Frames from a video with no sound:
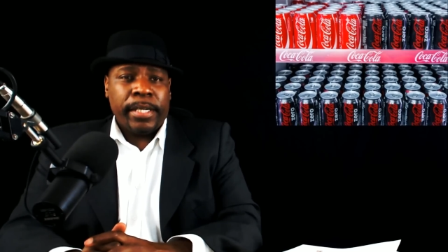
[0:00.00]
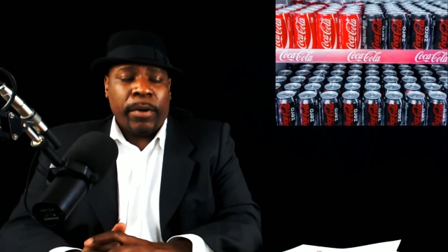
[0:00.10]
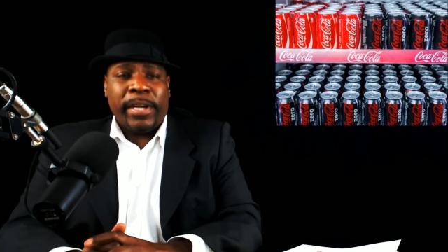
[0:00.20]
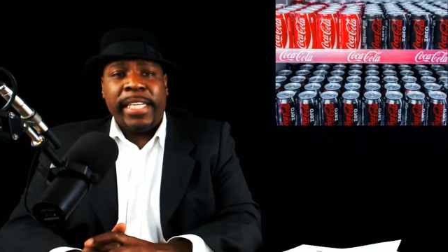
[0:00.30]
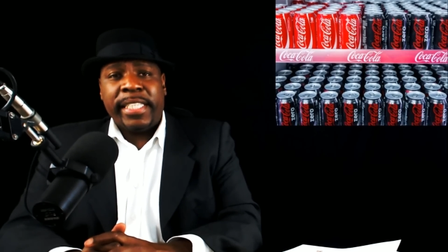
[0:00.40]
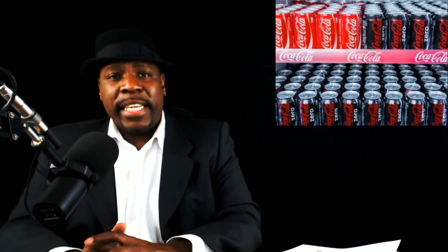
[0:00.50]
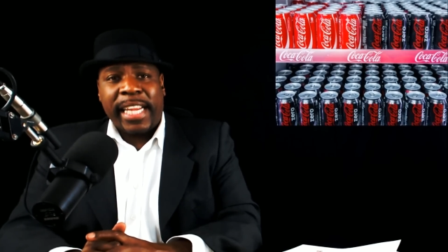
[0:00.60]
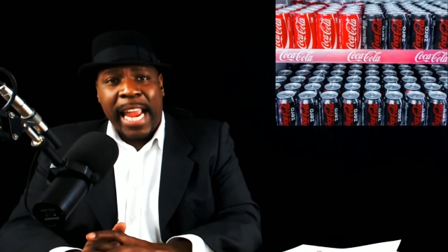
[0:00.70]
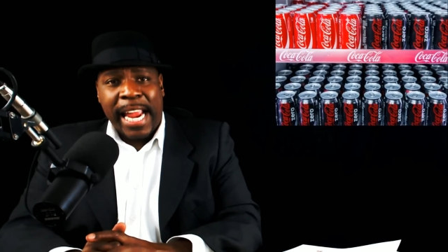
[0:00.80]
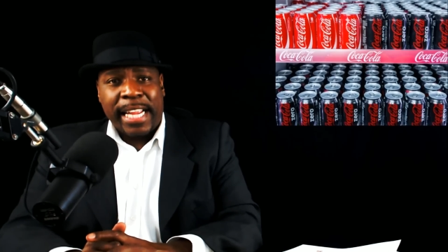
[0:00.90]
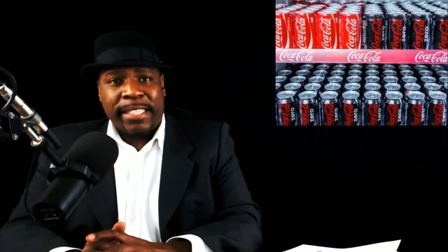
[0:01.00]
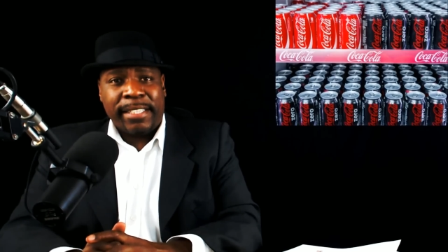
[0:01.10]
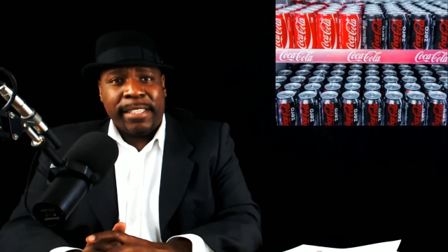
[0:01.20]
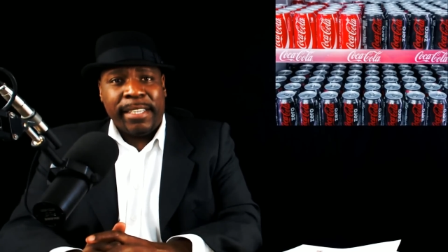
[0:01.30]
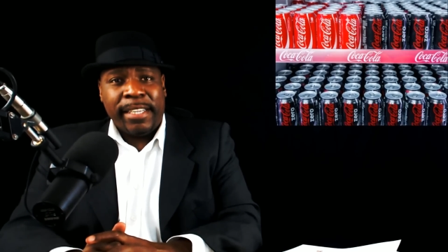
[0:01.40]
Or at least in the
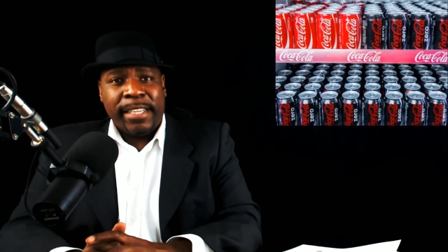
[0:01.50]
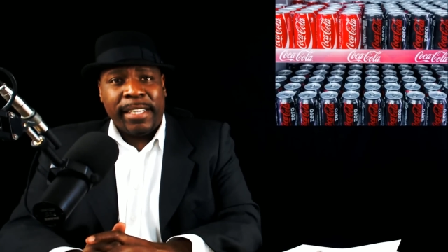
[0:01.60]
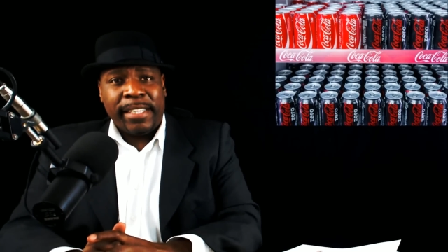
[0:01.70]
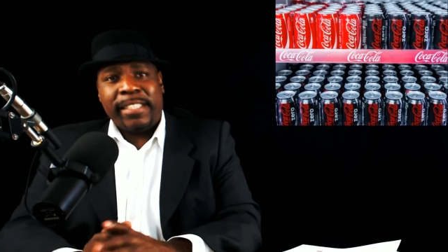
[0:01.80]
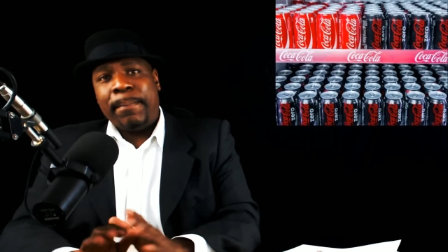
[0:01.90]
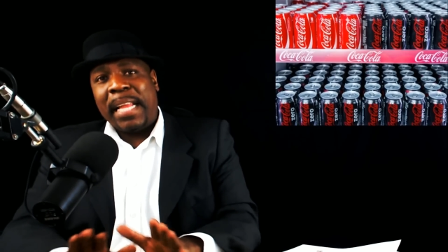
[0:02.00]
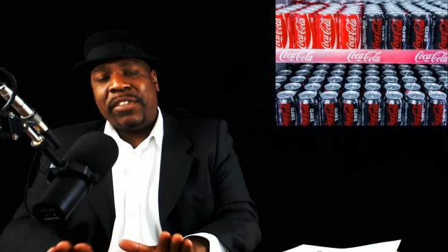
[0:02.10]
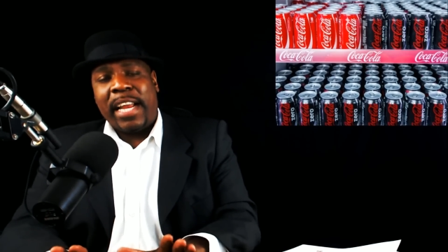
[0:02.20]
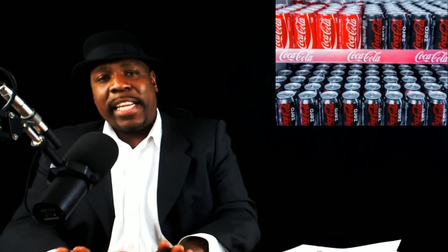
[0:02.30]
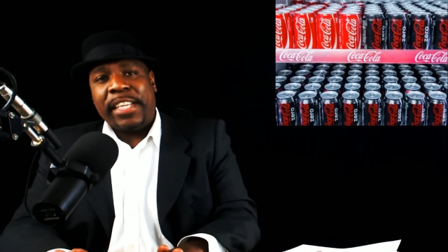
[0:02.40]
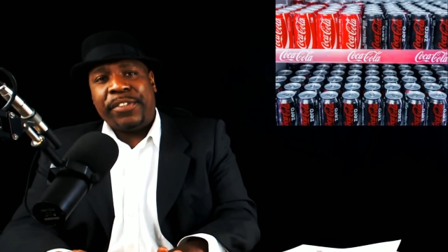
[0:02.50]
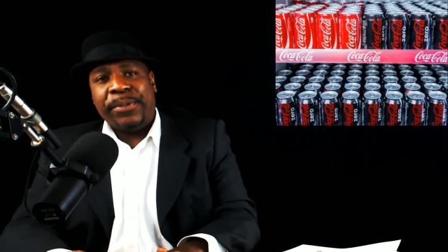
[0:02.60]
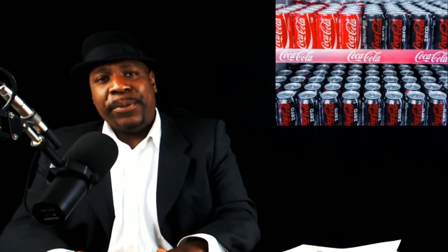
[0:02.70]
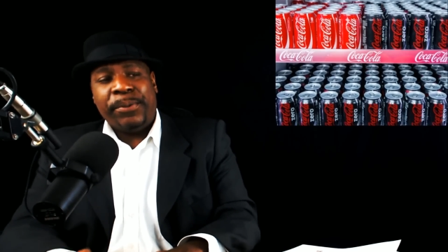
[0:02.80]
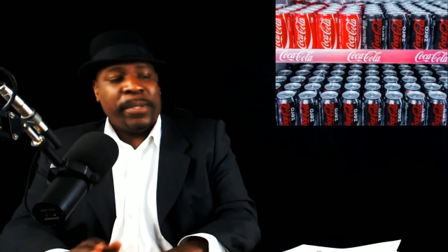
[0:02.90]
cans. Because I'm not trying to get
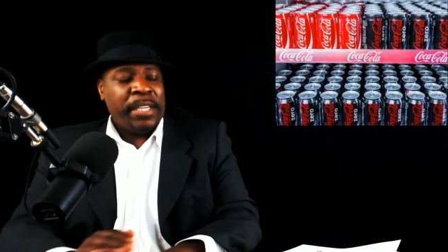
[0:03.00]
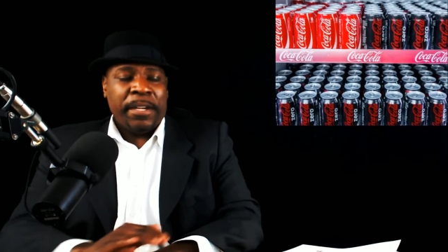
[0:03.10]
sued.